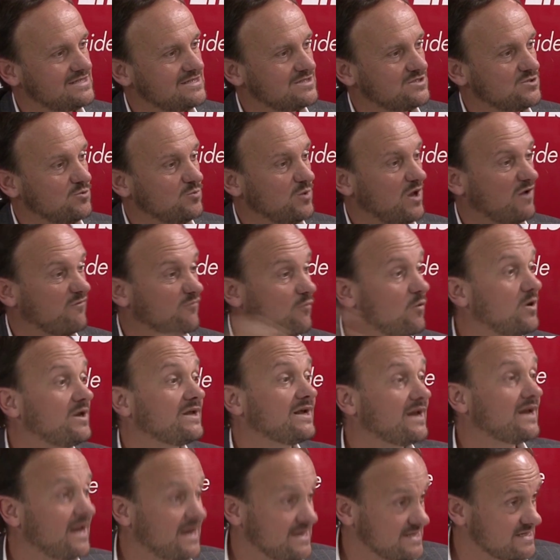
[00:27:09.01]
So we have one
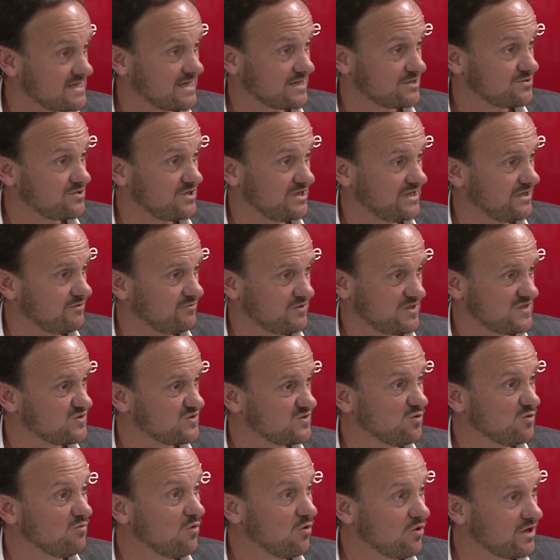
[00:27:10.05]
class actually. There's no
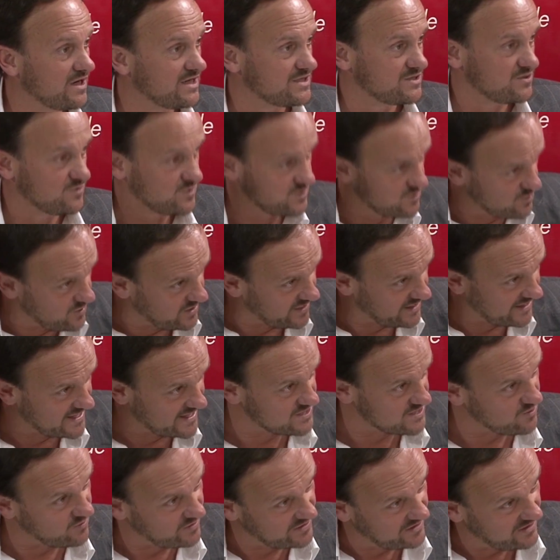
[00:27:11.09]
more class. It was one
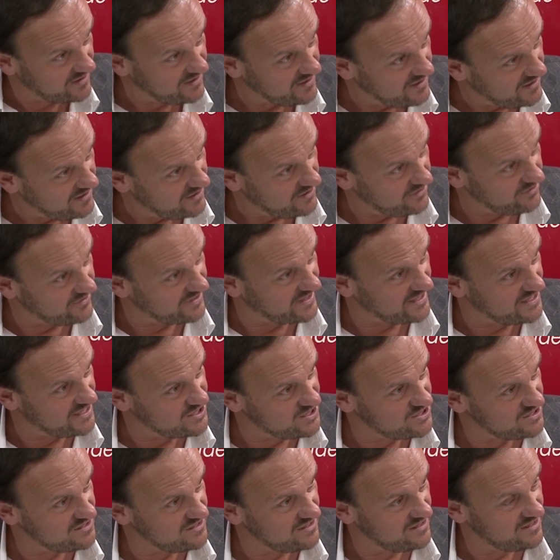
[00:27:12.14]
class, one
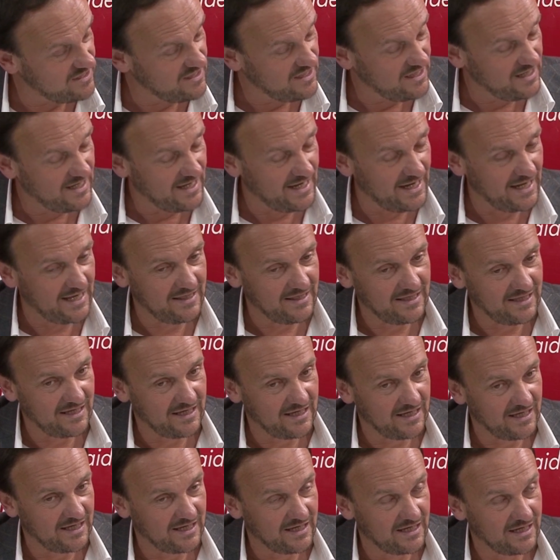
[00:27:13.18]
location, and
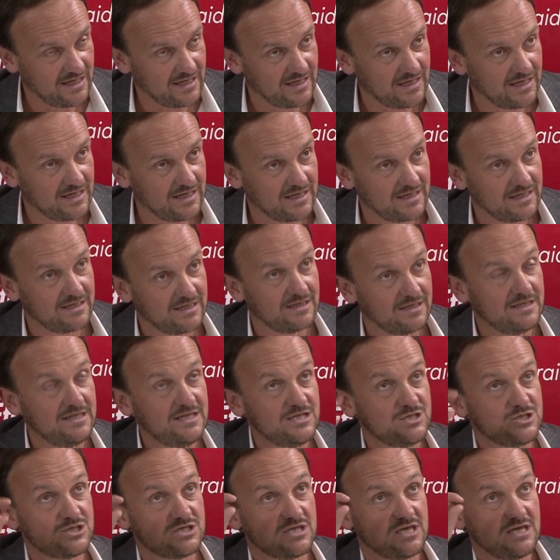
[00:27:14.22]

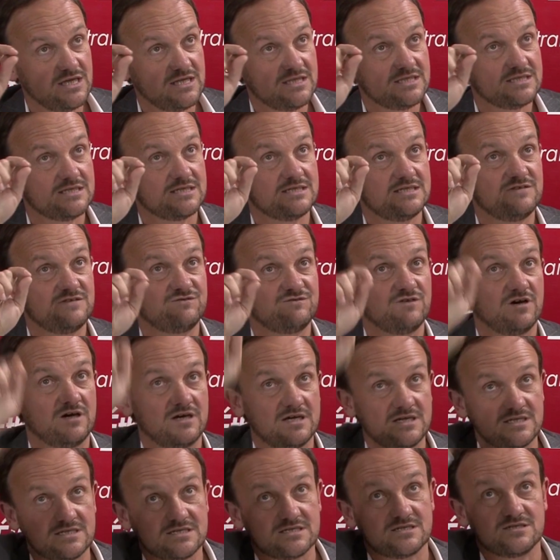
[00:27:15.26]
each kid
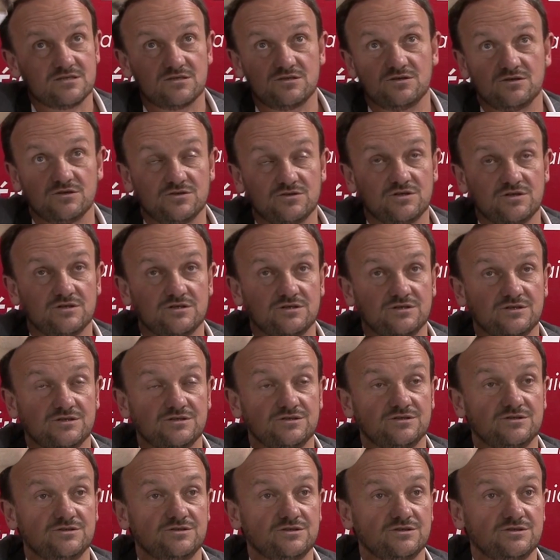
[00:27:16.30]
defines
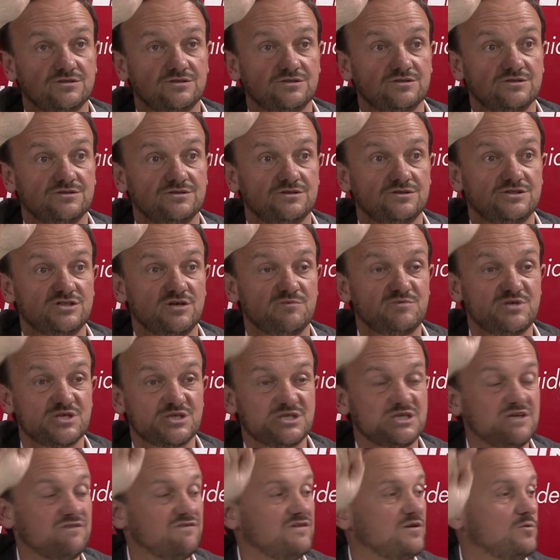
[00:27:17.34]
the
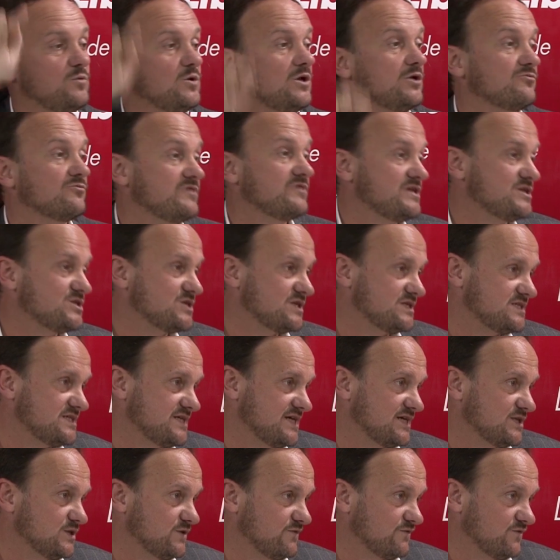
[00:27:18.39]
objective he will reach at the
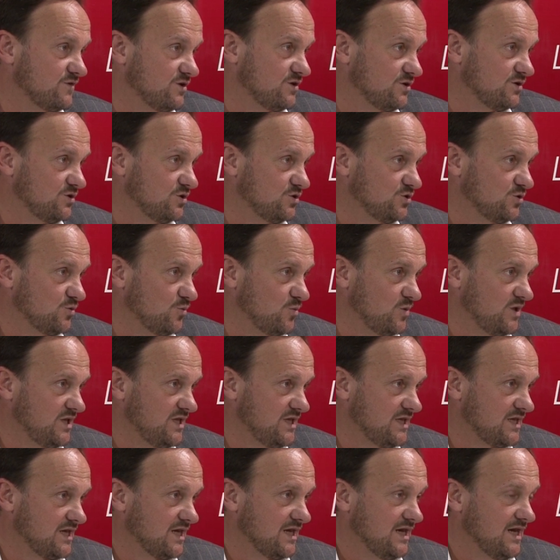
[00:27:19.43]
end of the
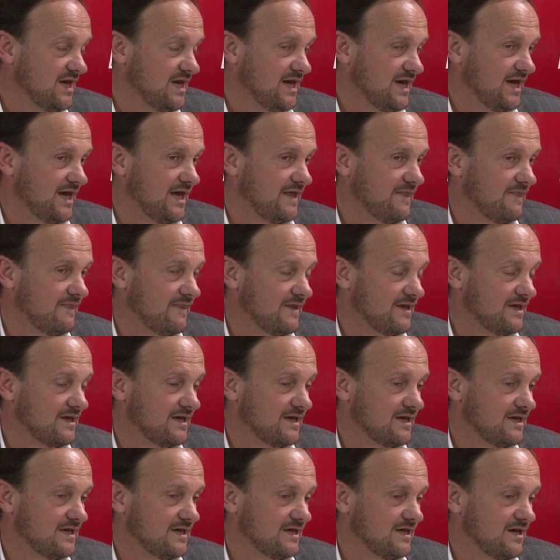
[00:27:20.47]
week, and
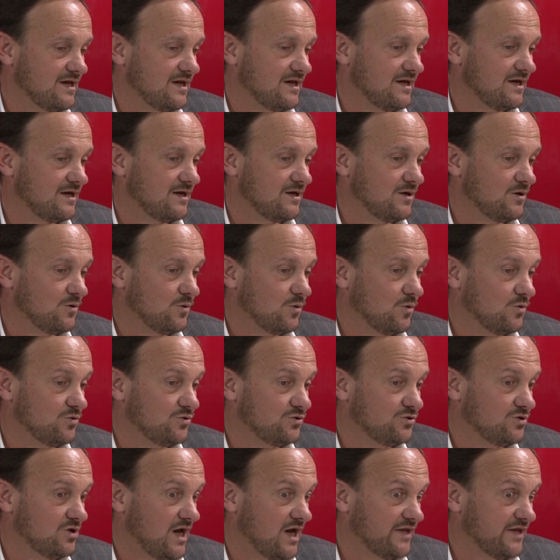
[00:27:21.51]

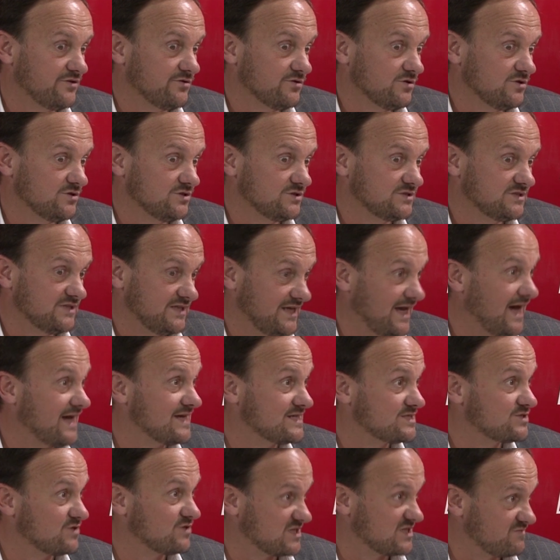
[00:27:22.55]
the adult, he has
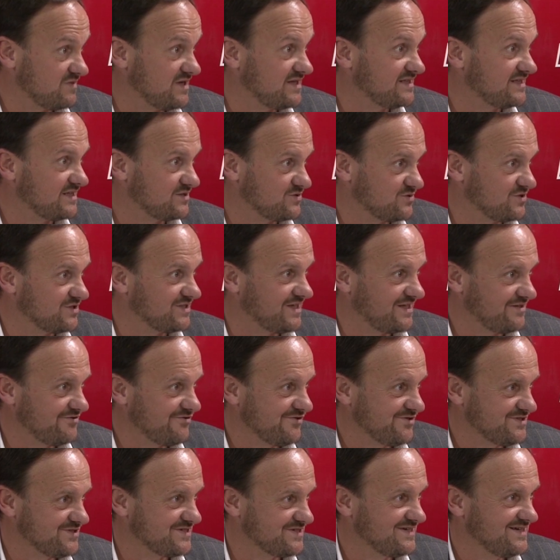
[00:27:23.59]
to explain that to an
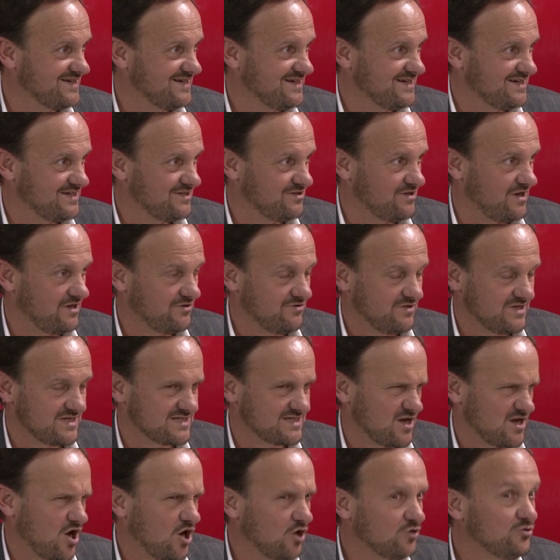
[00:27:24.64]
adult. The adult asks,
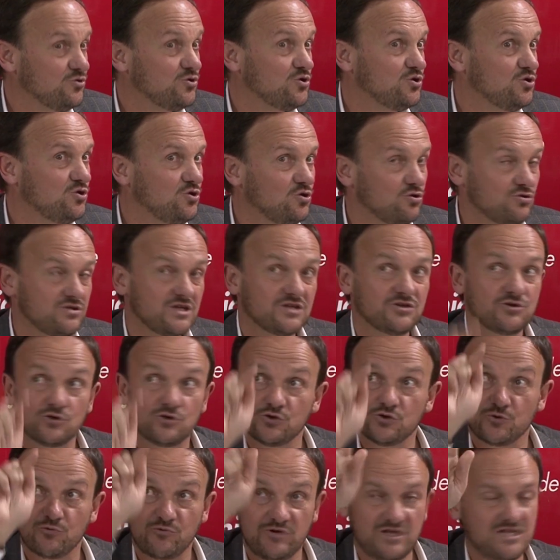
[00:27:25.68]
how do you know that you'll
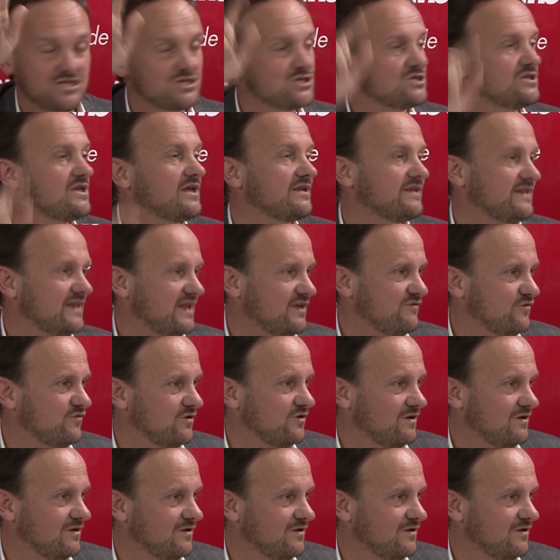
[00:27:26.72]
reach that level?